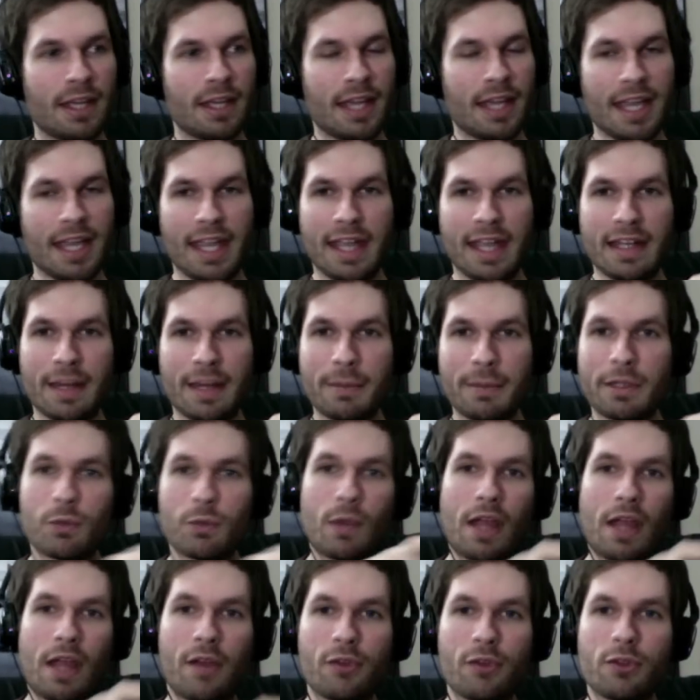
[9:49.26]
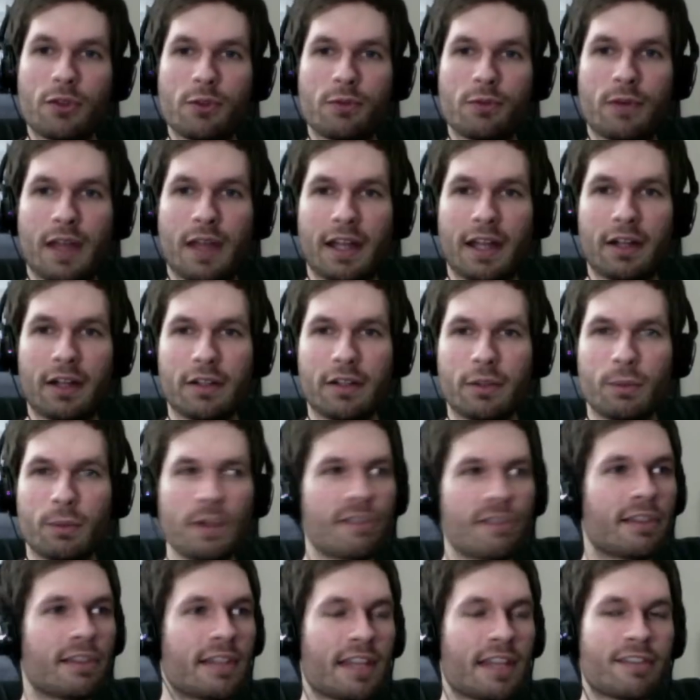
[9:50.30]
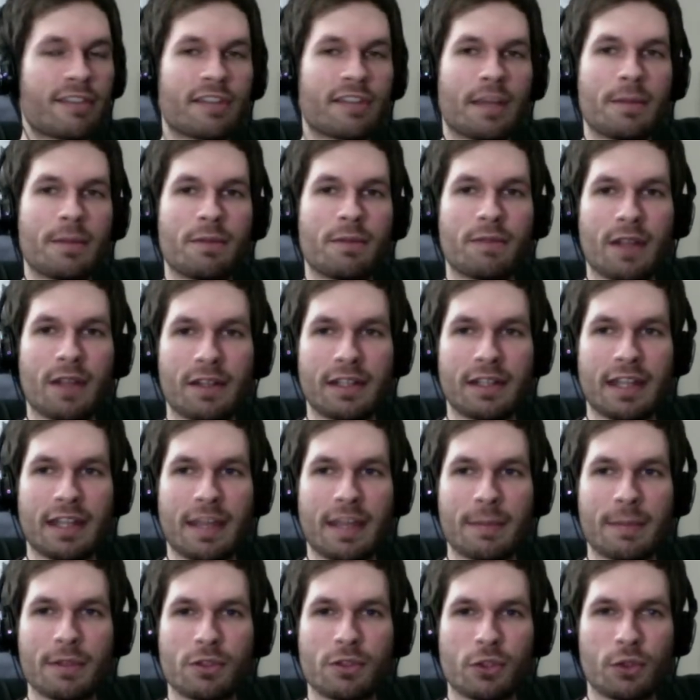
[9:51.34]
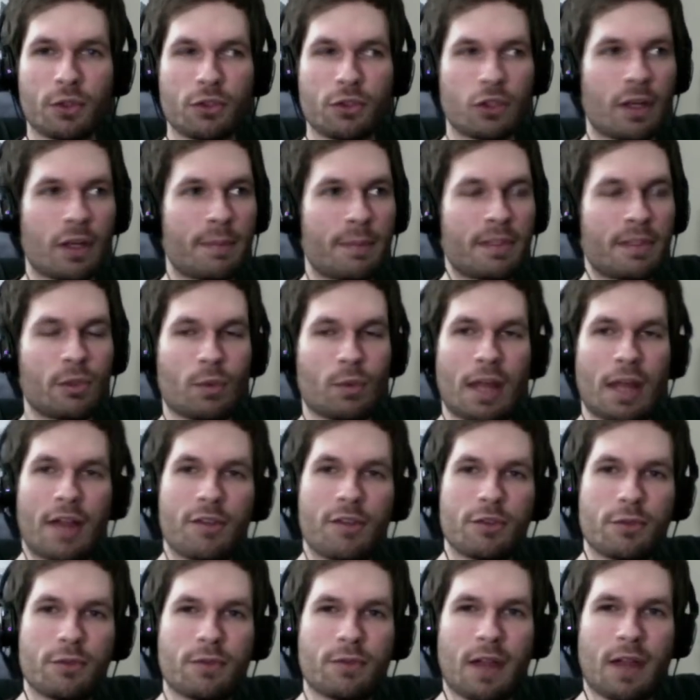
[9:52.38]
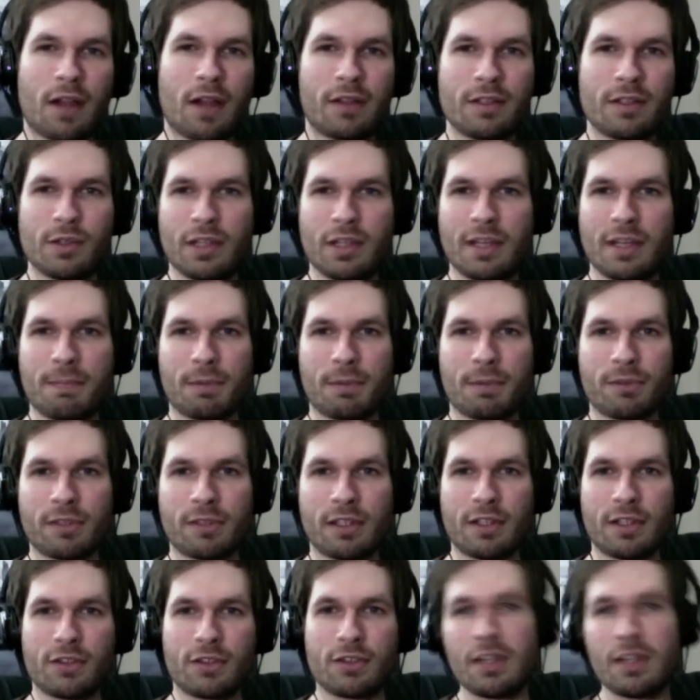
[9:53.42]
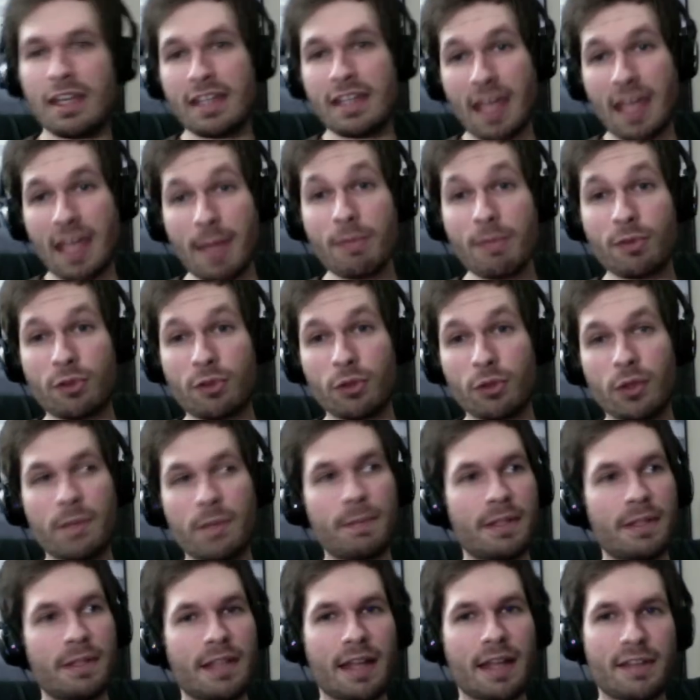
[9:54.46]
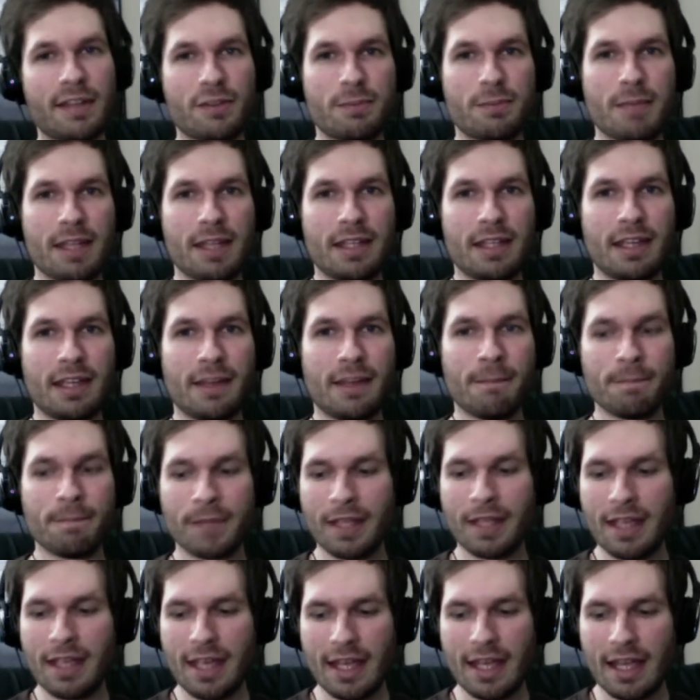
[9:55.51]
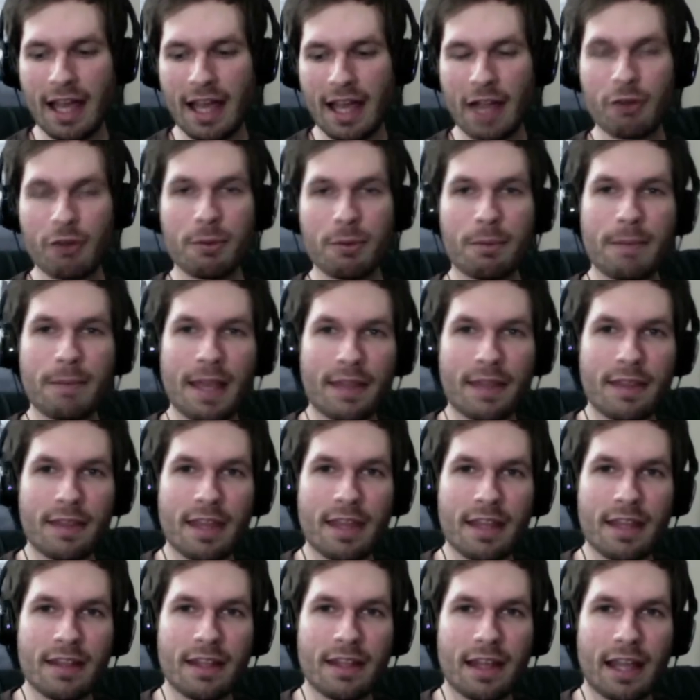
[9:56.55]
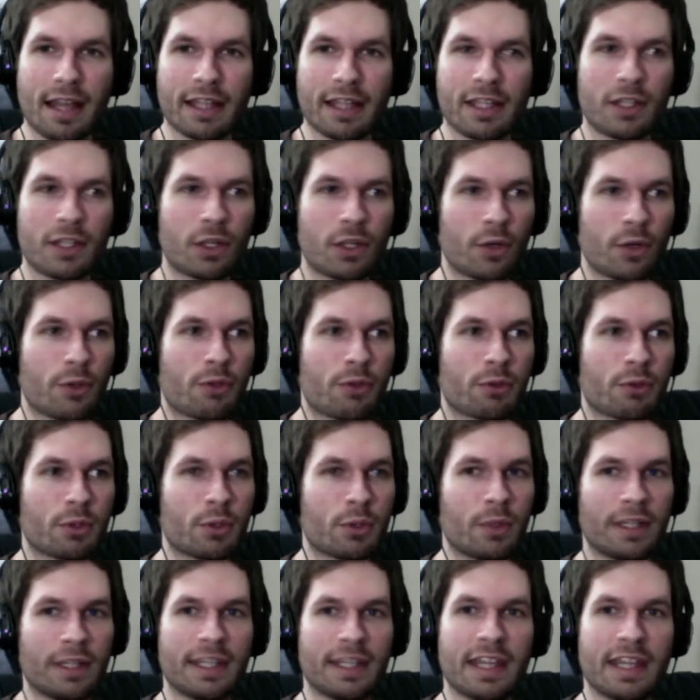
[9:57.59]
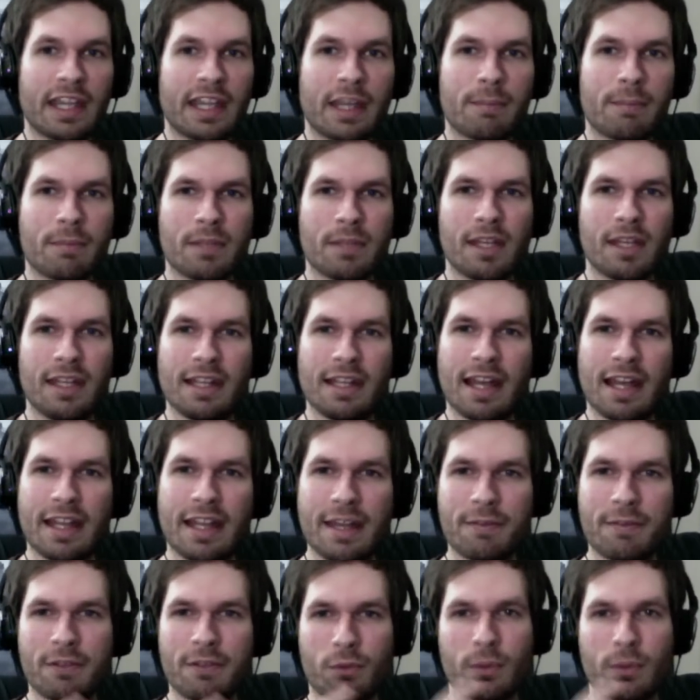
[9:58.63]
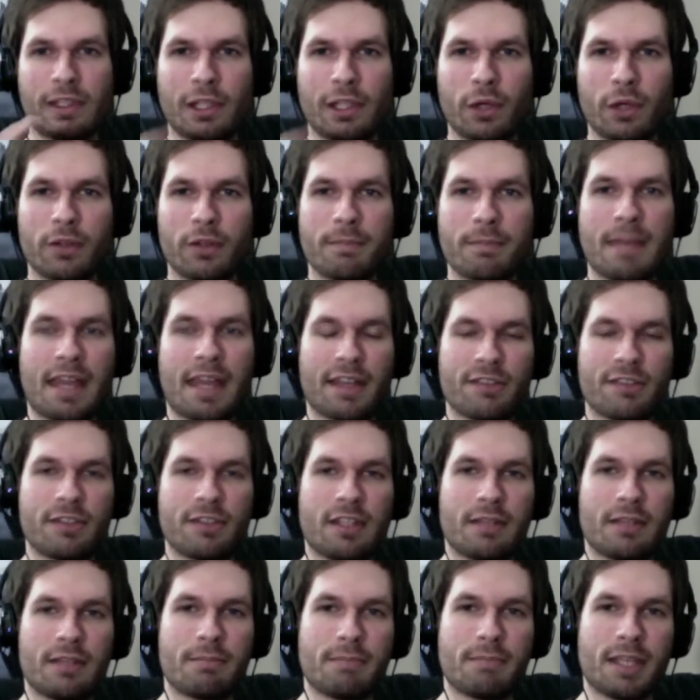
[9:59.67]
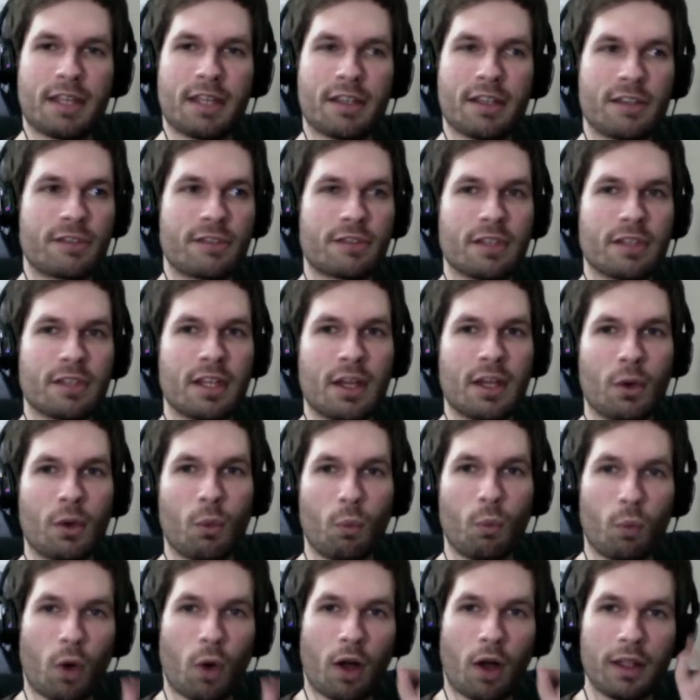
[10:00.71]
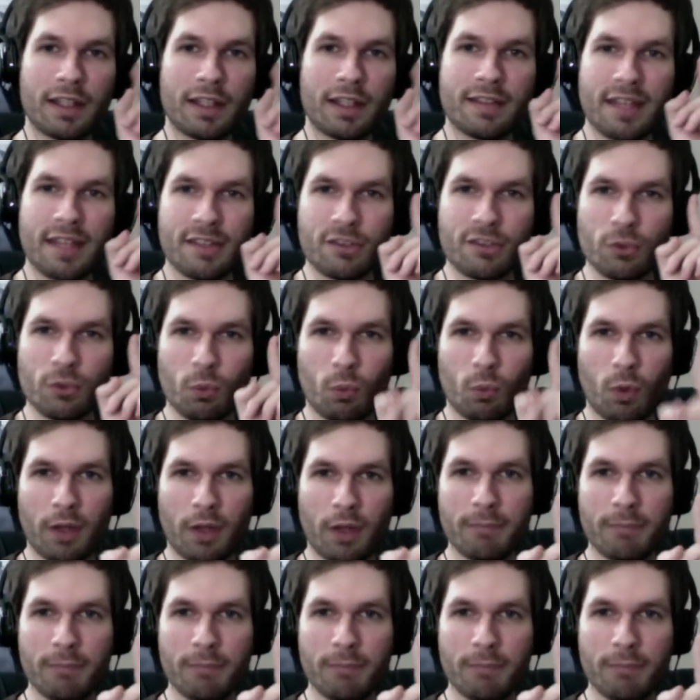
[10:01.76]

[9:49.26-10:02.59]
and how many rounds you fired. When's the last time you found a game that shows you how many rounds you fired and your hit percentage? Games do it, but not as many. I remember back then, I could go through a game and not have to reload a magazine because All it takes is one